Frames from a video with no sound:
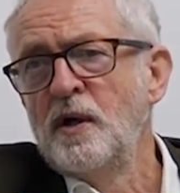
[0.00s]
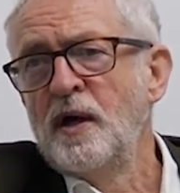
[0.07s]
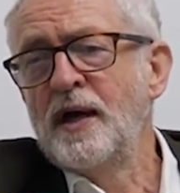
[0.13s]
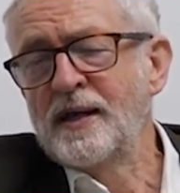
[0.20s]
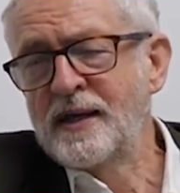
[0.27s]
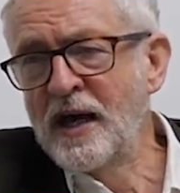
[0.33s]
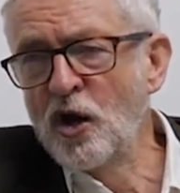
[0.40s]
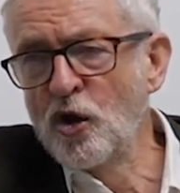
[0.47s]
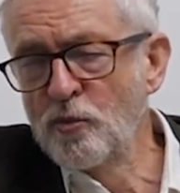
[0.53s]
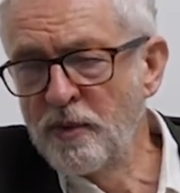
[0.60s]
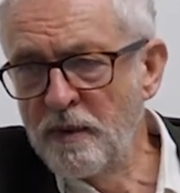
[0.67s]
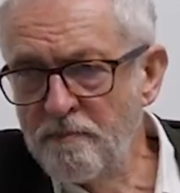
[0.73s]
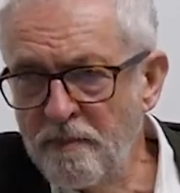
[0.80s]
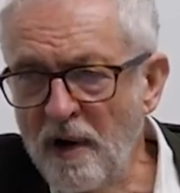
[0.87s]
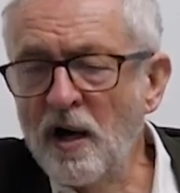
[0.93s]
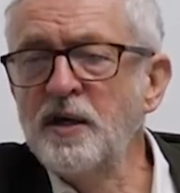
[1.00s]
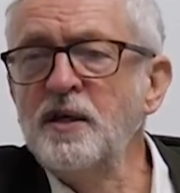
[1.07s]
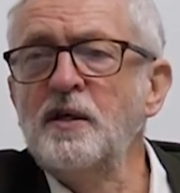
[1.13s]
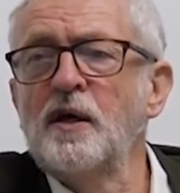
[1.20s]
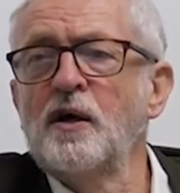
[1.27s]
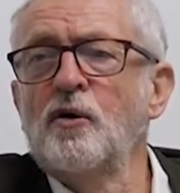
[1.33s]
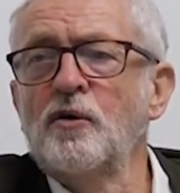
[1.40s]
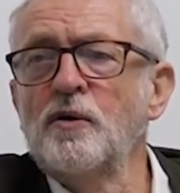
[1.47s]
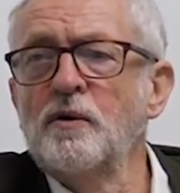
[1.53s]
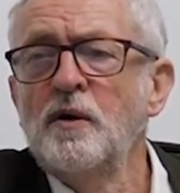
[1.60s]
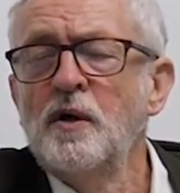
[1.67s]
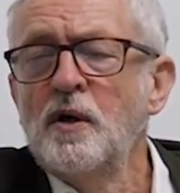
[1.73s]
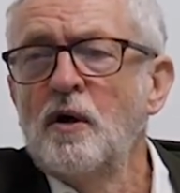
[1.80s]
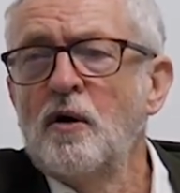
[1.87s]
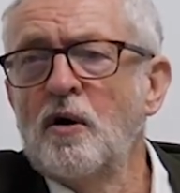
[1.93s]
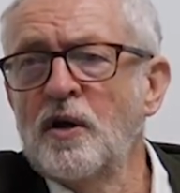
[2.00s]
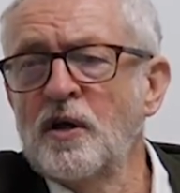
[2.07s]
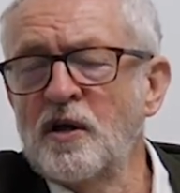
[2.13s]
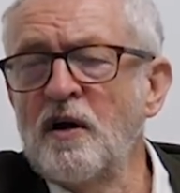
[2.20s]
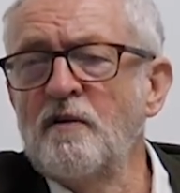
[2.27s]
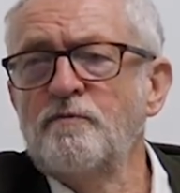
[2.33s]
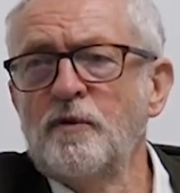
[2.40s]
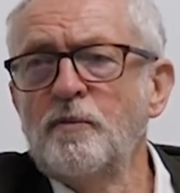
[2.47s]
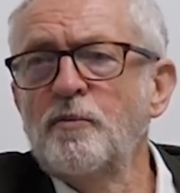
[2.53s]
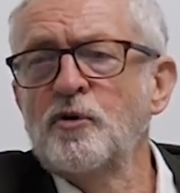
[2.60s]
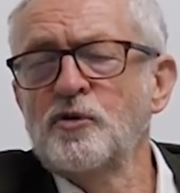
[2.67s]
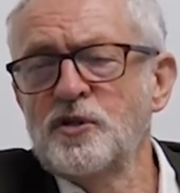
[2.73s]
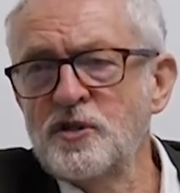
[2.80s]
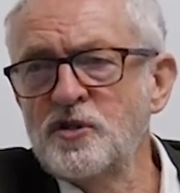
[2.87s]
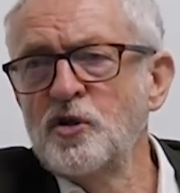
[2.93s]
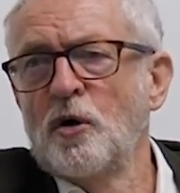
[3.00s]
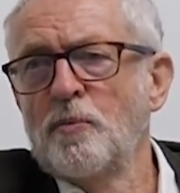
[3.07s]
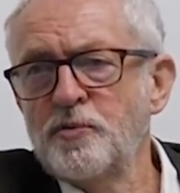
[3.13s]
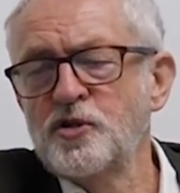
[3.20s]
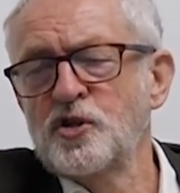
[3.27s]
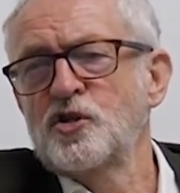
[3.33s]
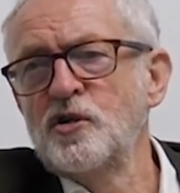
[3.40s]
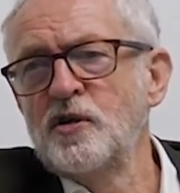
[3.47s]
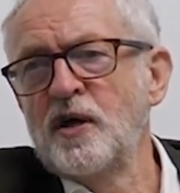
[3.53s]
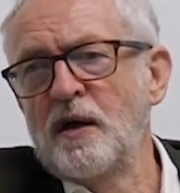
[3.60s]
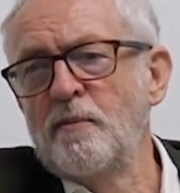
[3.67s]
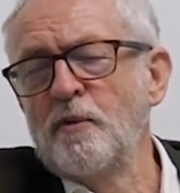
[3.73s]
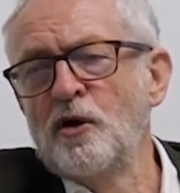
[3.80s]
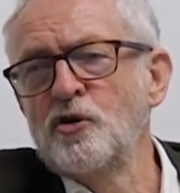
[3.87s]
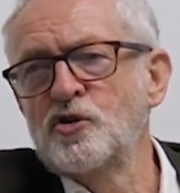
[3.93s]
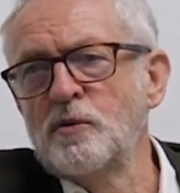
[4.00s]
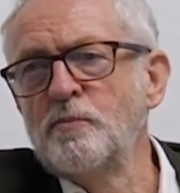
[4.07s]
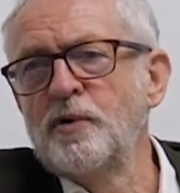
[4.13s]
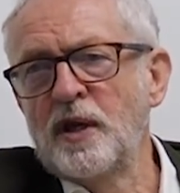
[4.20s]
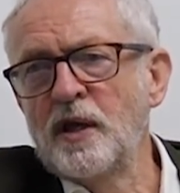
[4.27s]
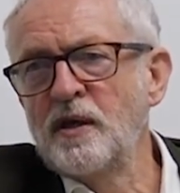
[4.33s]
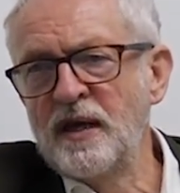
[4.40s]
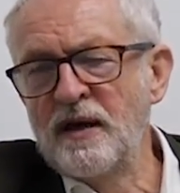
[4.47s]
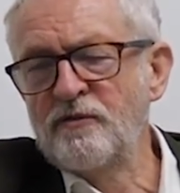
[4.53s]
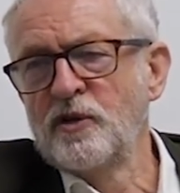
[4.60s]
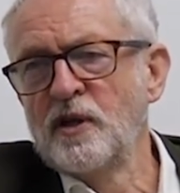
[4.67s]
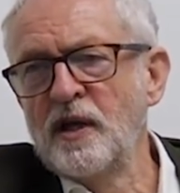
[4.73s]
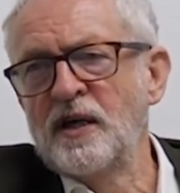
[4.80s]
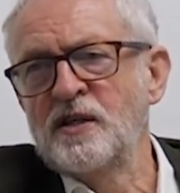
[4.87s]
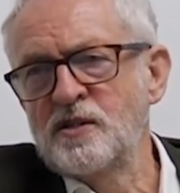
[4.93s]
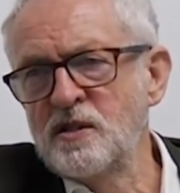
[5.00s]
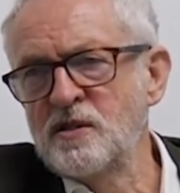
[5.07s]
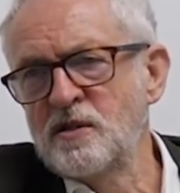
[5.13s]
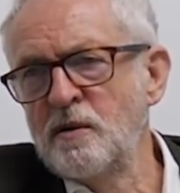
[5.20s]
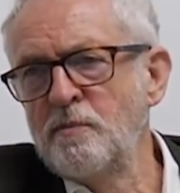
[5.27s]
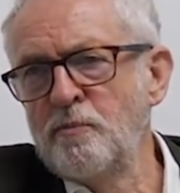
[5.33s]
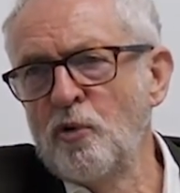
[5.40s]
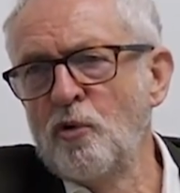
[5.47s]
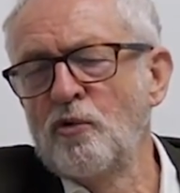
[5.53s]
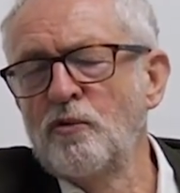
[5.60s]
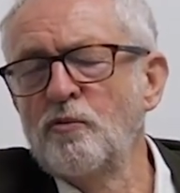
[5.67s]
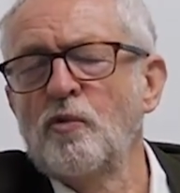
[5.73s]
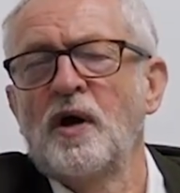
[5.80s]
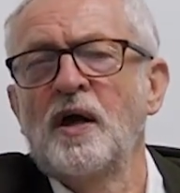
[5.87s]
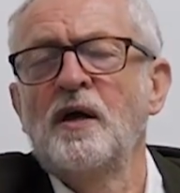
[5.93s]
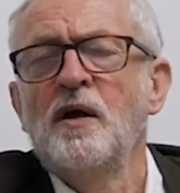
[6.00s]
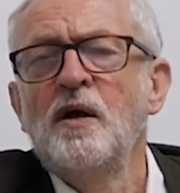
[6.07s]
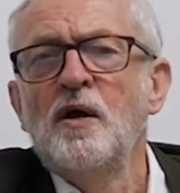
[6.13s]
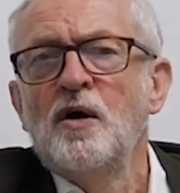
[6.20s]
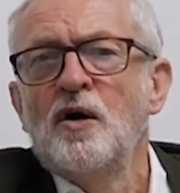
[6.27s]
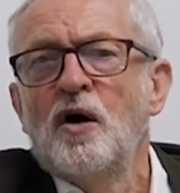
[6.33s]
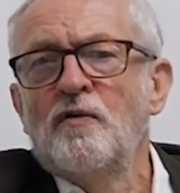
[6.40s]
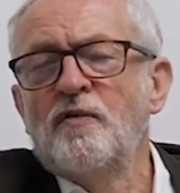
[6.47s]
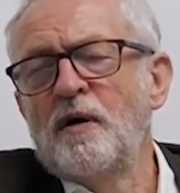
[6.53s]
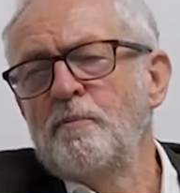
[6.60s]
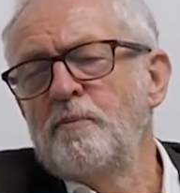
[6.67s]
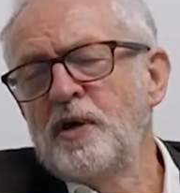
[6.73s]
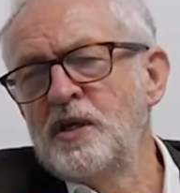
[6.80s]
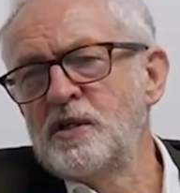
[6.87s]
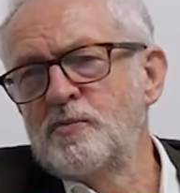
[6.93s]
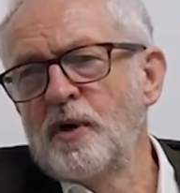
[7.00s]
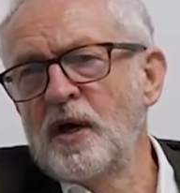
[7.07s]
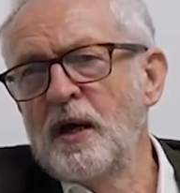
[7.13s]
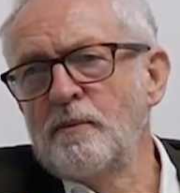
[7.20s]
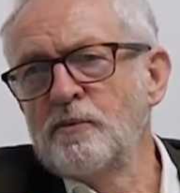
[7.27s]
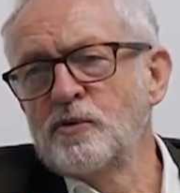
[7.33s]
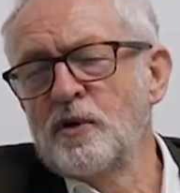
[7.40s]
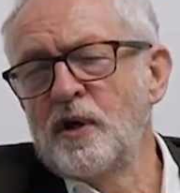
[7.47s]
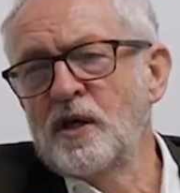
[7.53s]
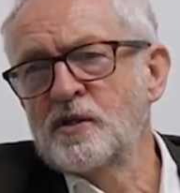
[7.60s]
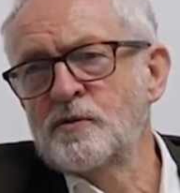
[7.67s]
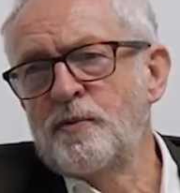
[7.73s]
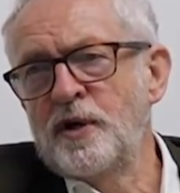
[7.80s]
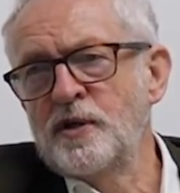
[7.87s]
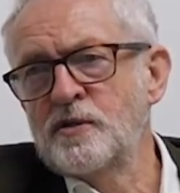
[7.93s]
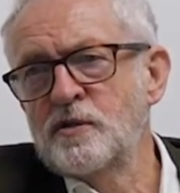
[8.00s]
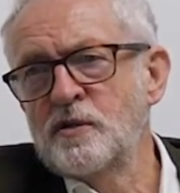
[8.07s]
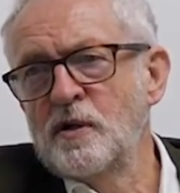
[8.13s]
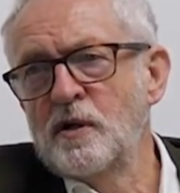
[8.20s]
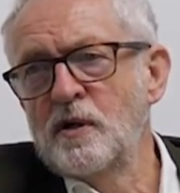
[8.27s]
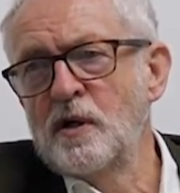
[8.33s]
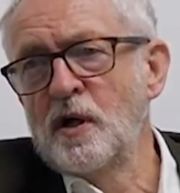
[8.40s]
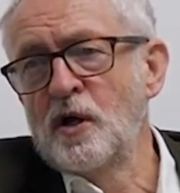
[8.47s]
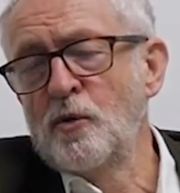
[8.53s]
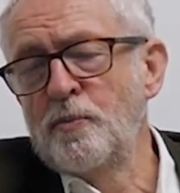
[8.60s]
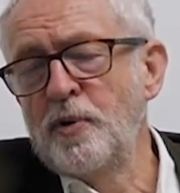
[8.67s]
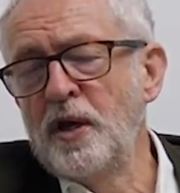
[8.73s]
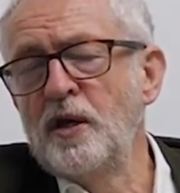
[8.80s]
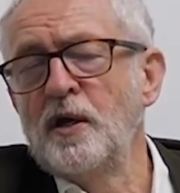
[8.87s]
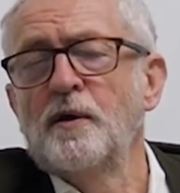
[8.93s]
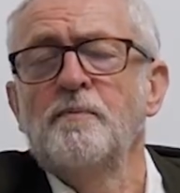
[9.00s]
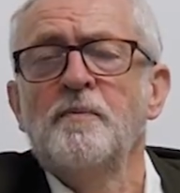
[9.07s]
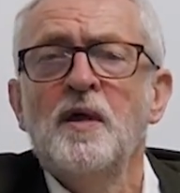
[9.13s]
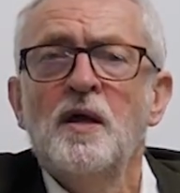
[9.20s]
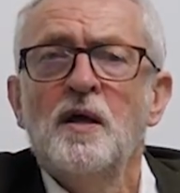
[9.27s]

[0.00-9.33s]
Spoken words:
It cannot be binding on a government because it's an opposition day motion, but it nevertheless is an important way of MPs being able to express an opinion.